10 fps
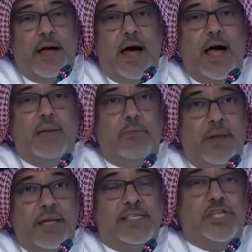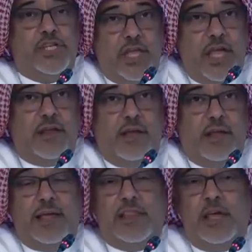high mobilization
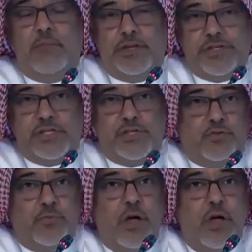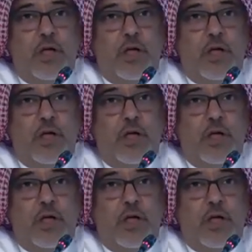area, like the emergency room.